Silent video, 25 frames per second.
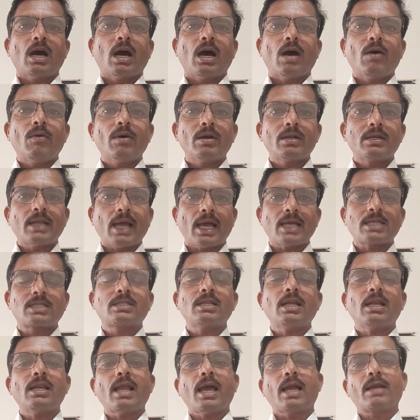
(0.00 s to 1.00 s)
our
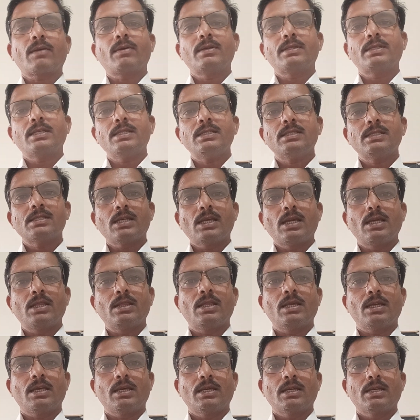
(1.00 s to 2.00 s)
national language is
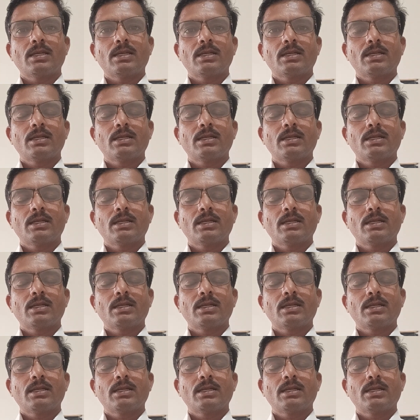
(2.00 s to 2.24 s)
Hindi.